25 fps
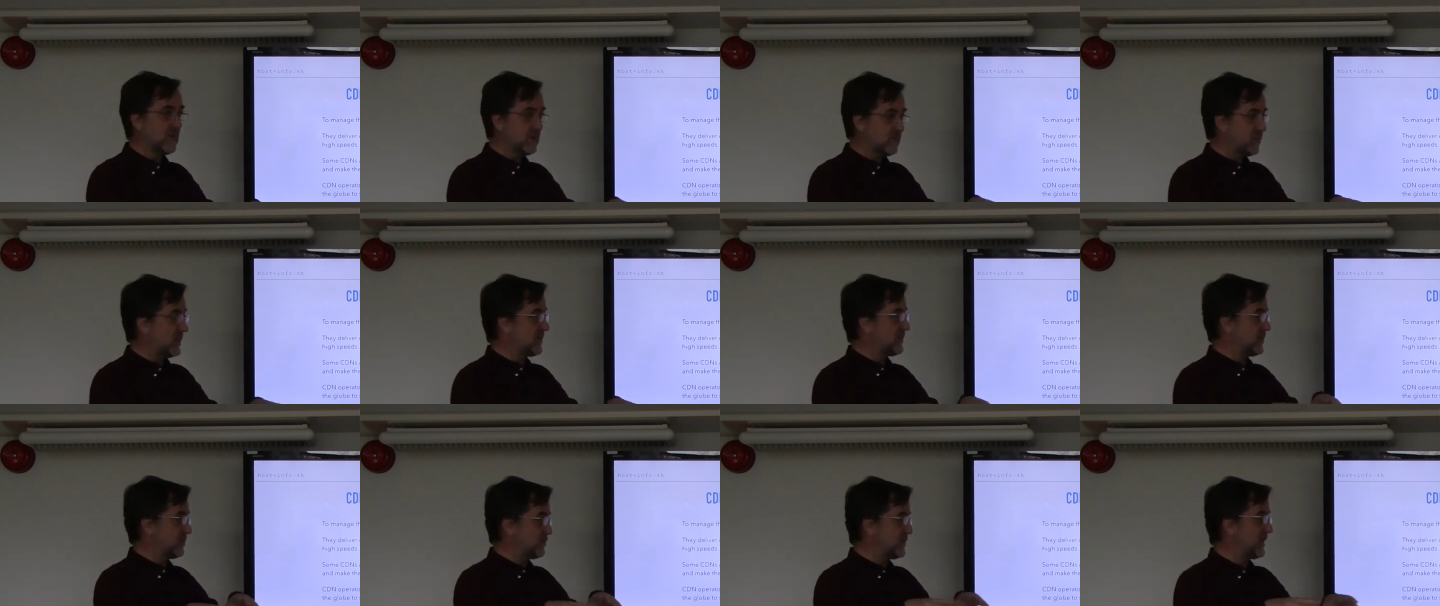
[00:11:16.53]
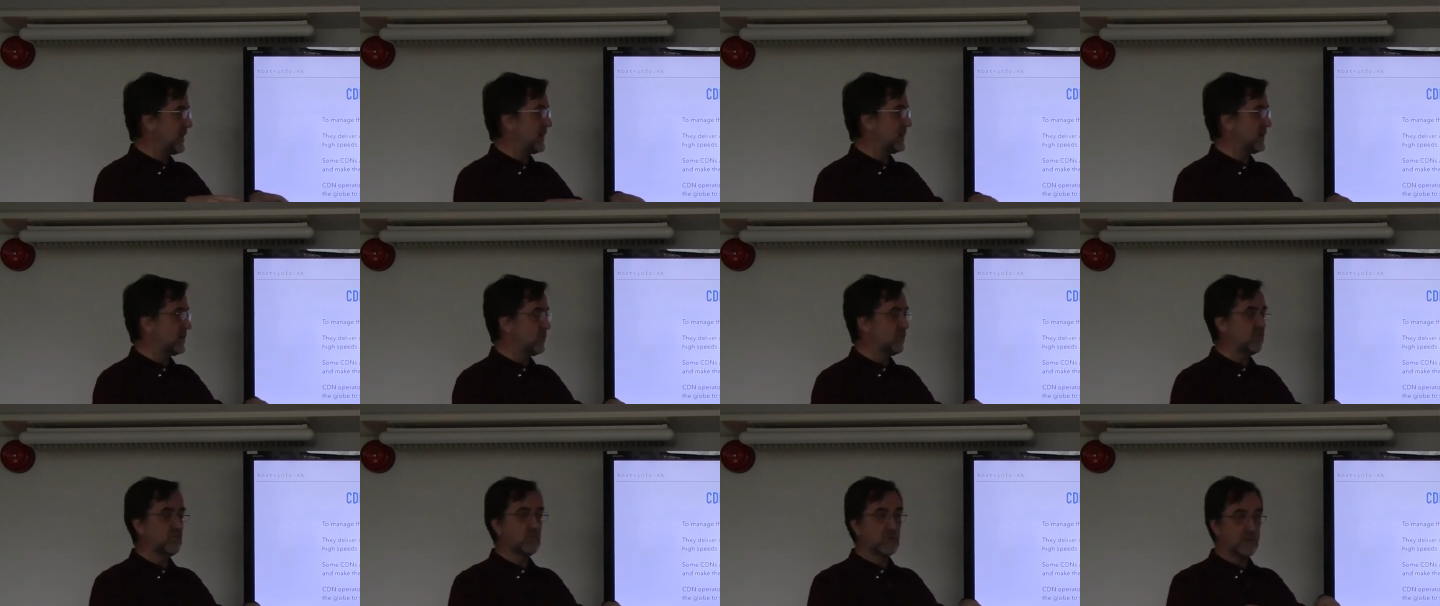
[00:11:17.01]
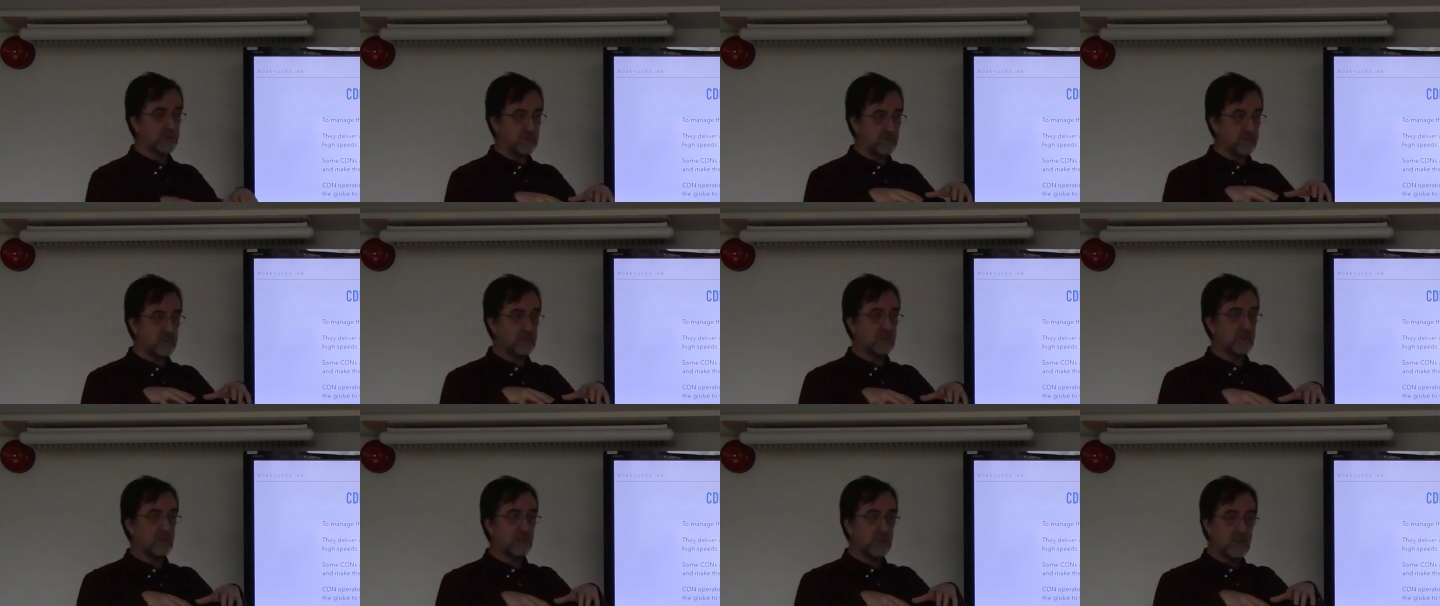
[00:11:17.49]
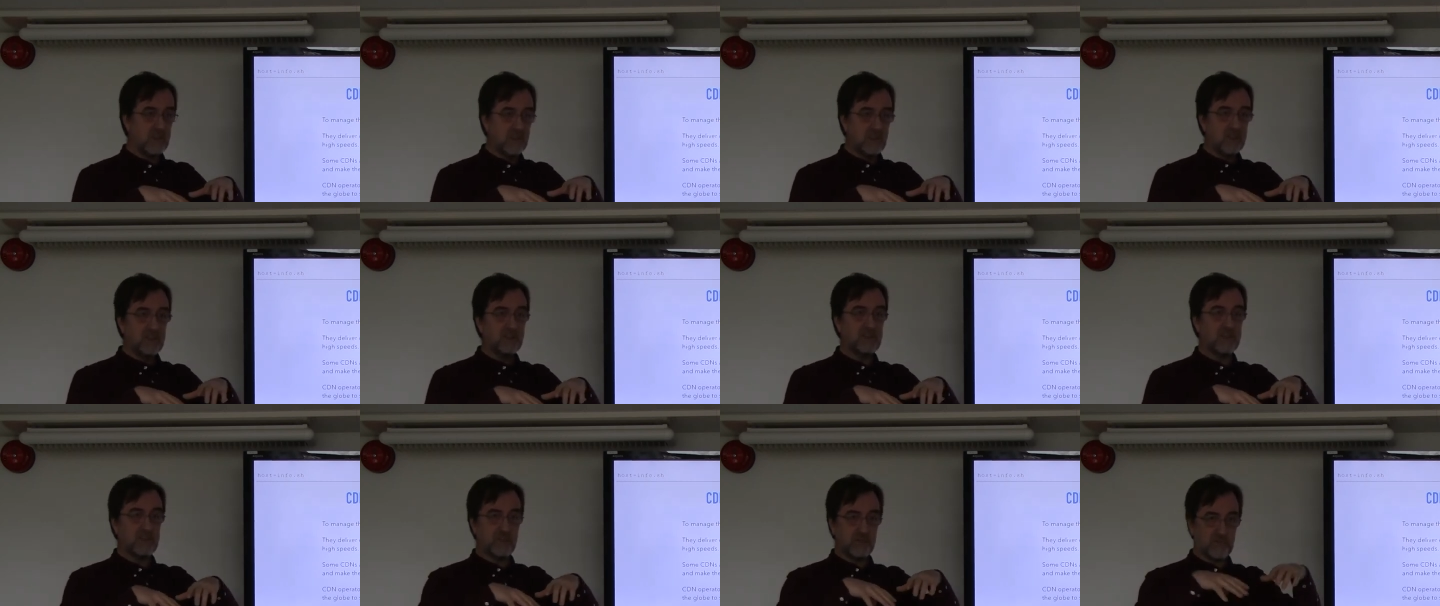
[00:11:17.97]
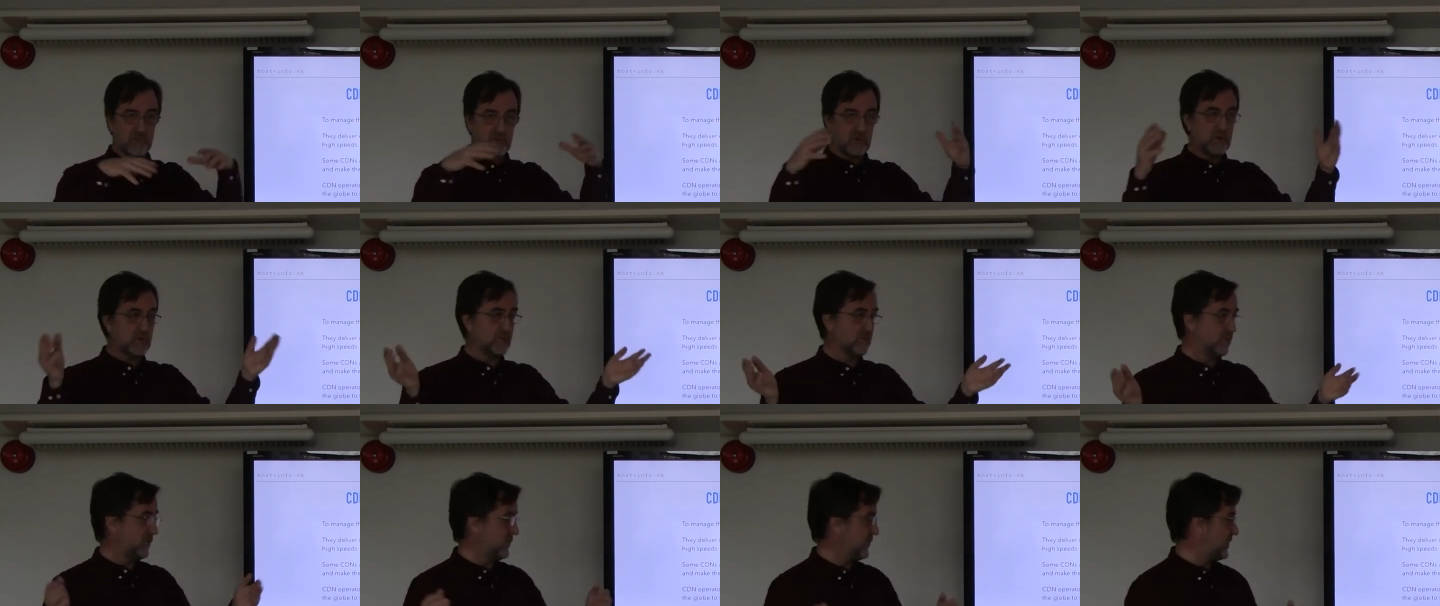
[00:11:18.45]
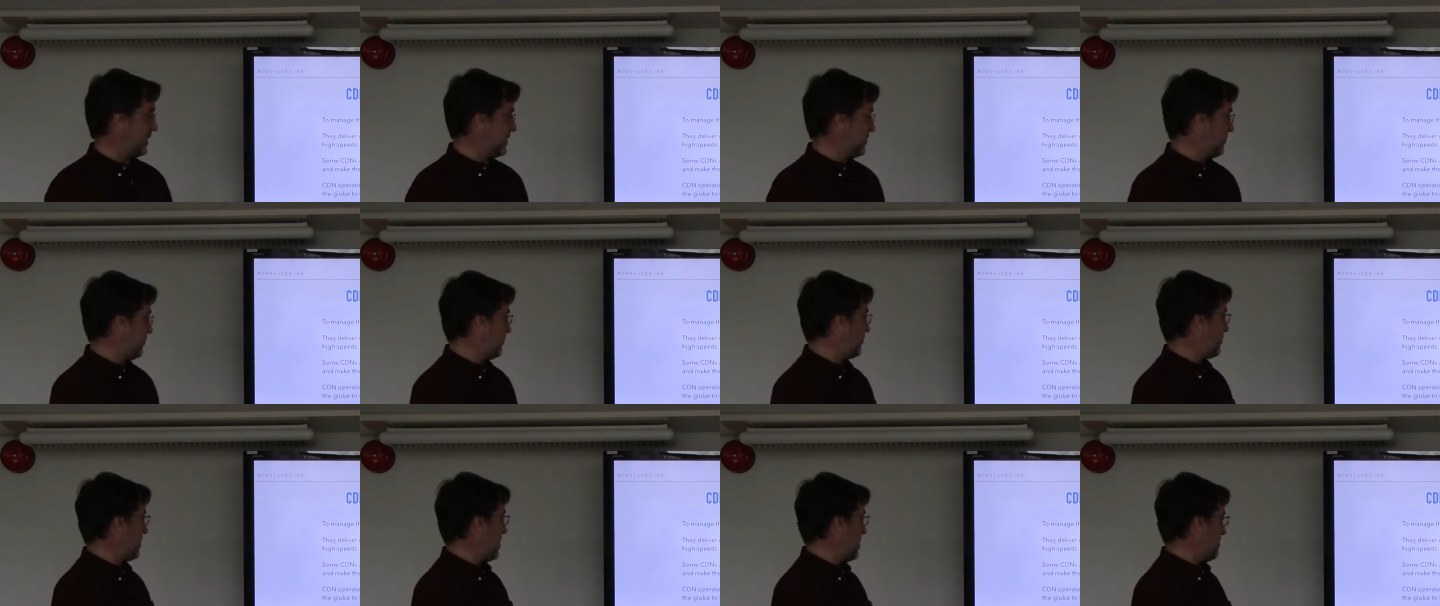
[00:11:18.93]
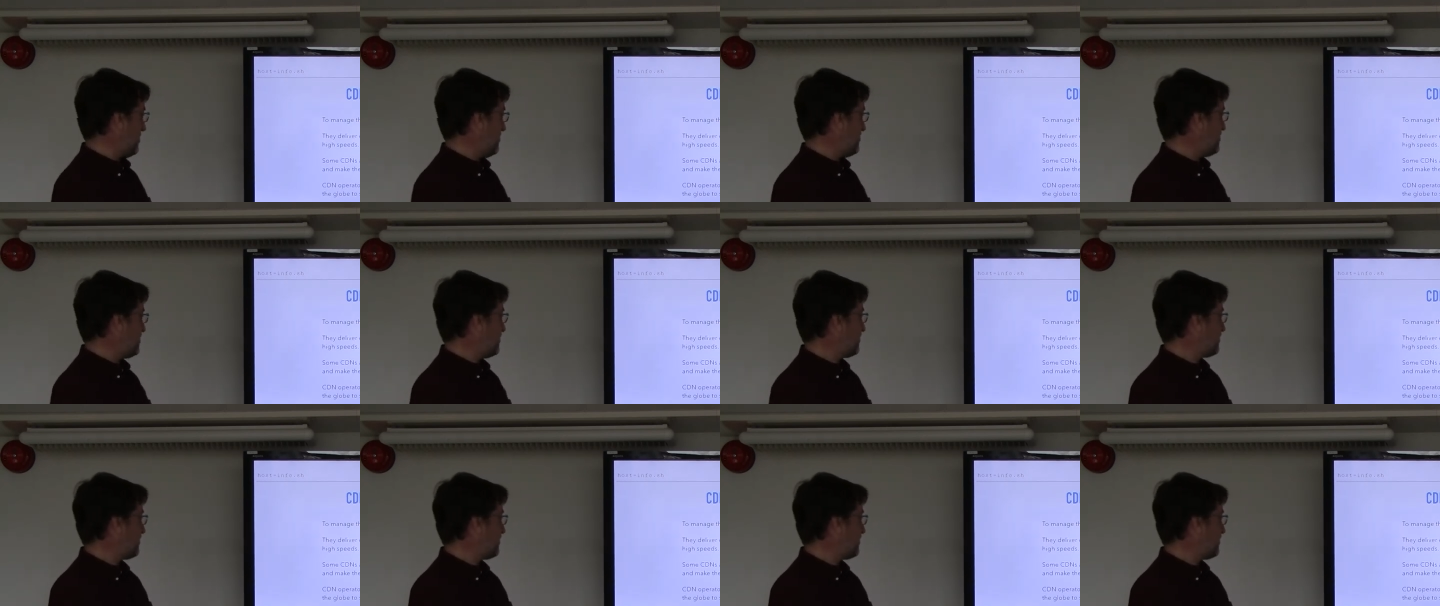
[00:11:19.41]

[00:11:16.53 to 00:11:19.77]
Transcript: around the planet where they, they serve stuff from